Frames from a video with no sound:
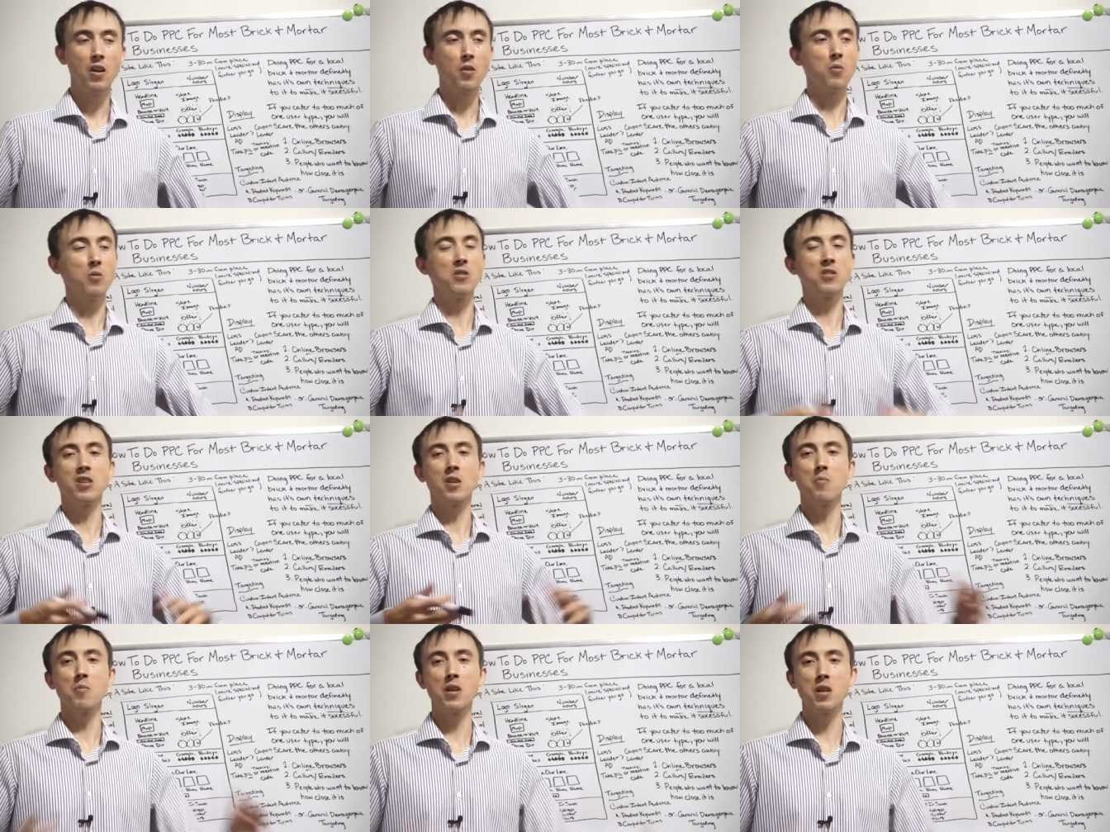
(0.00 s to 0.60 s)
when
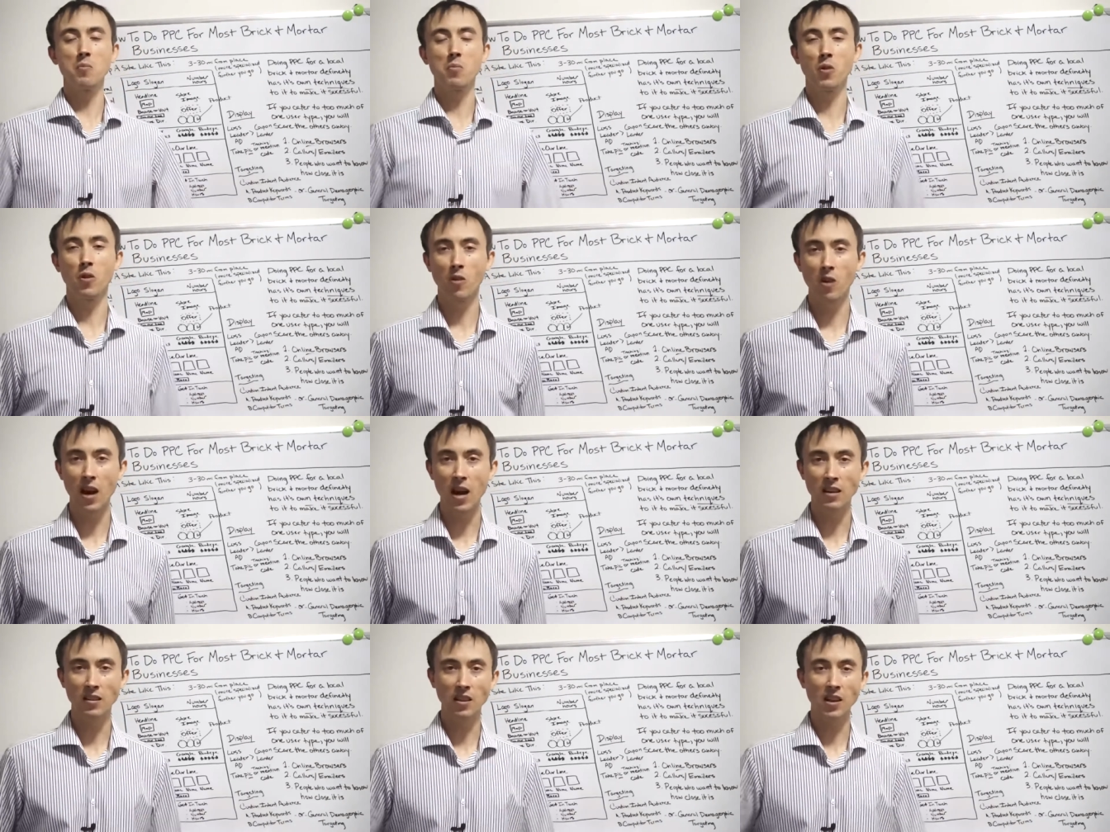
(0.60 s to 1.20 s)
somebody
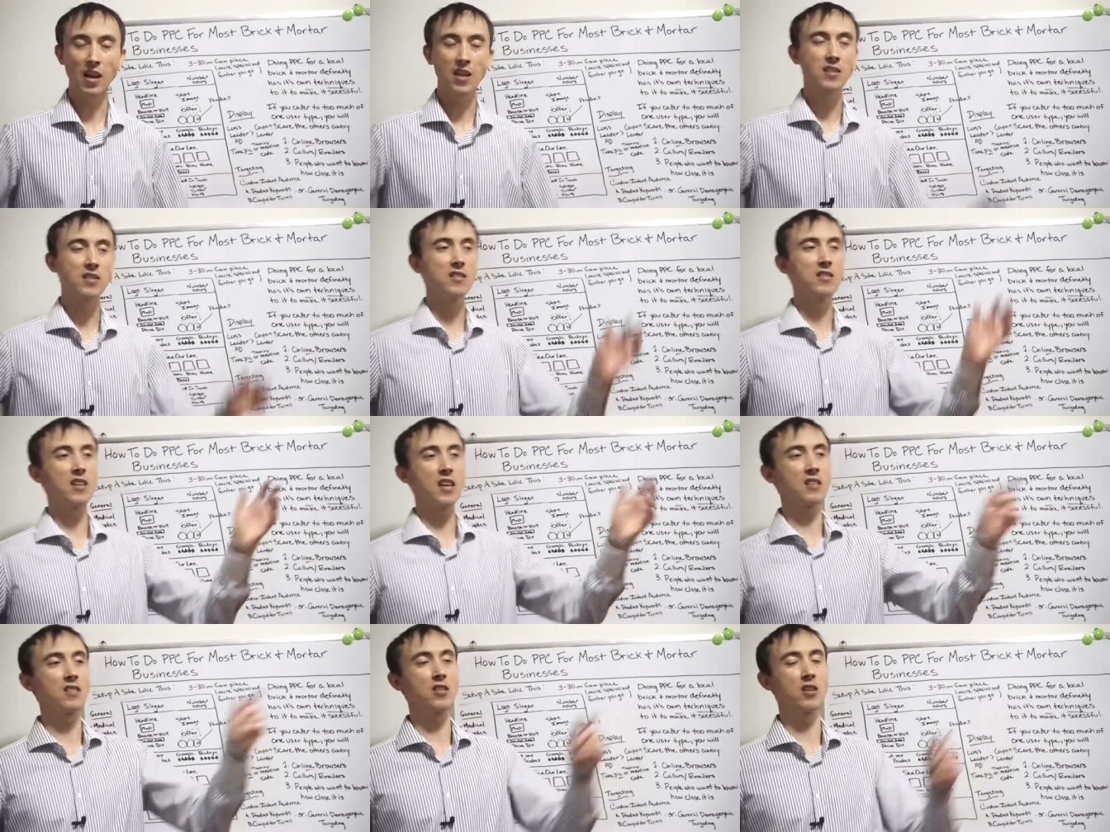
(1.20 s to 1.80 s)
procrastinates and
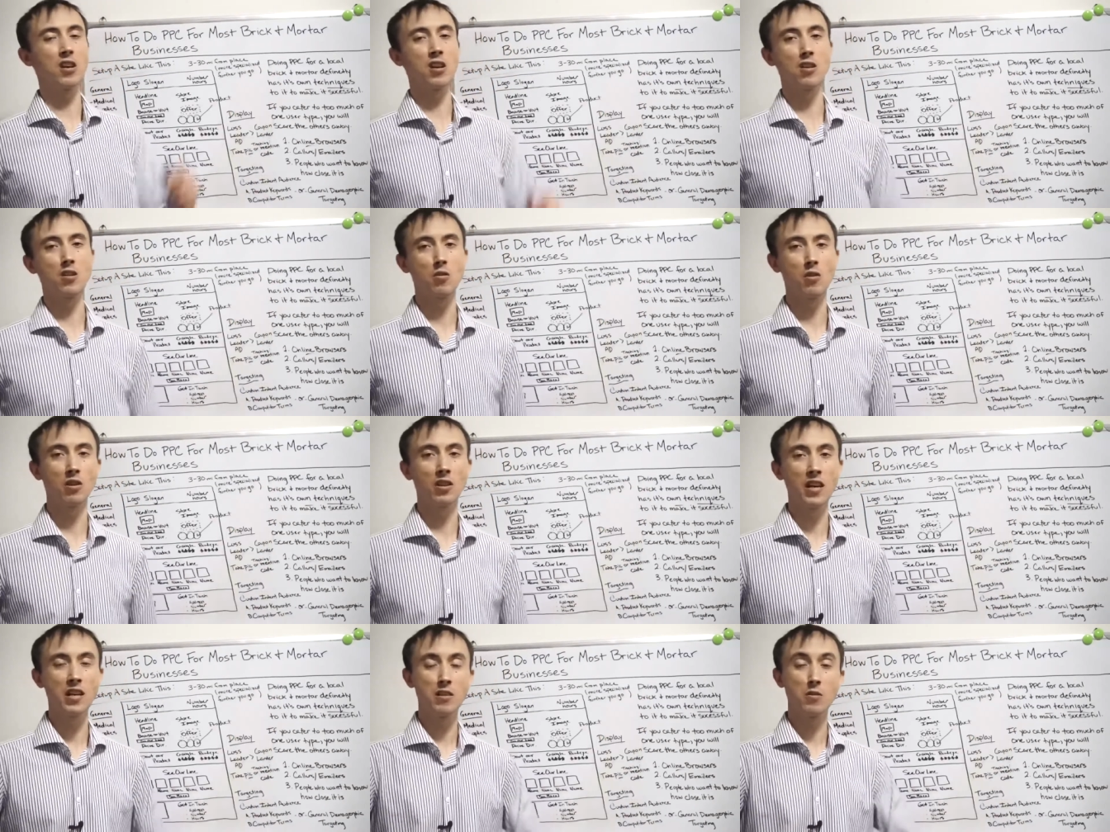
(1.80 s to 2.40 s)
says they're going to do
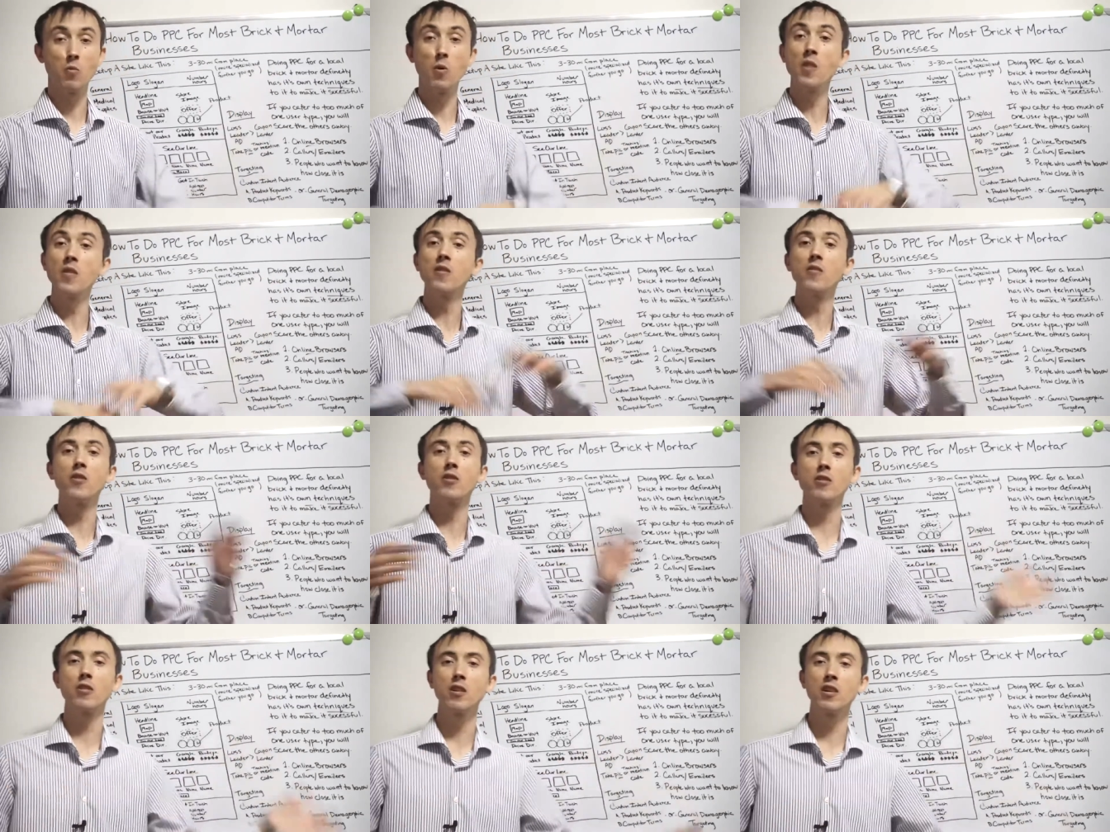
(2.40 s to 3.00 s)
it later, whether
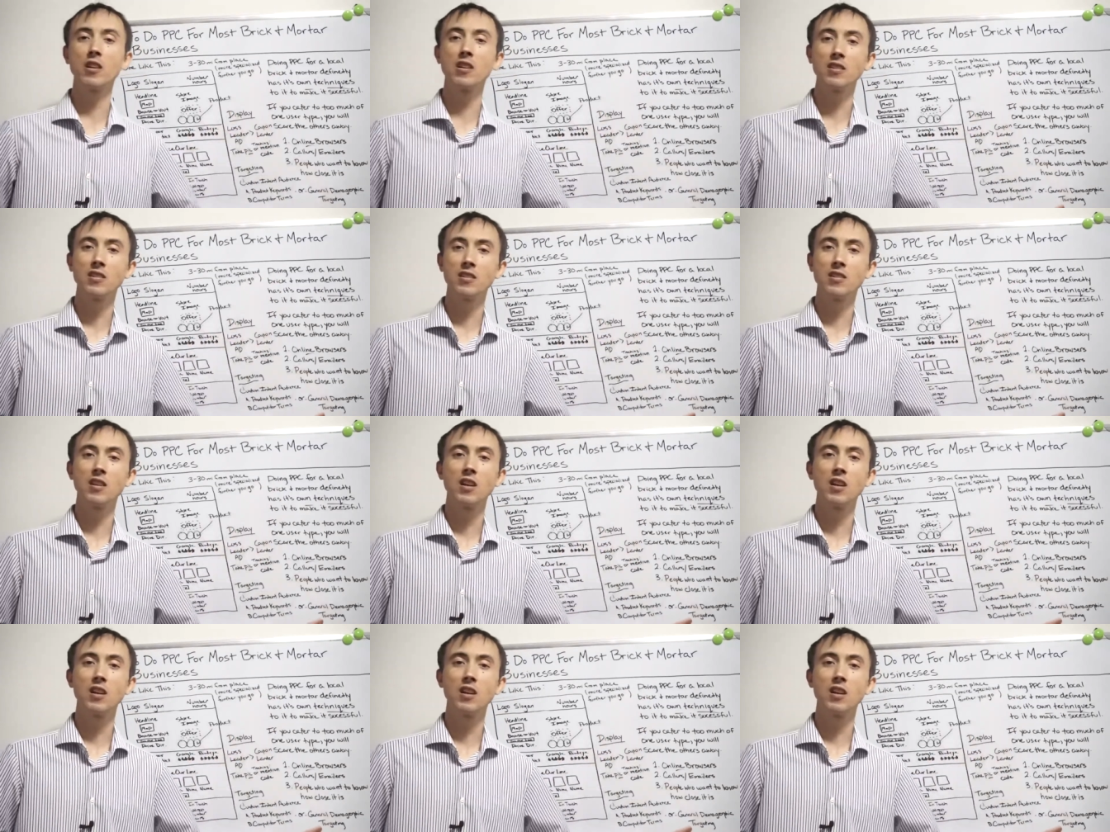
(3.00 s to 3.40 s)
they're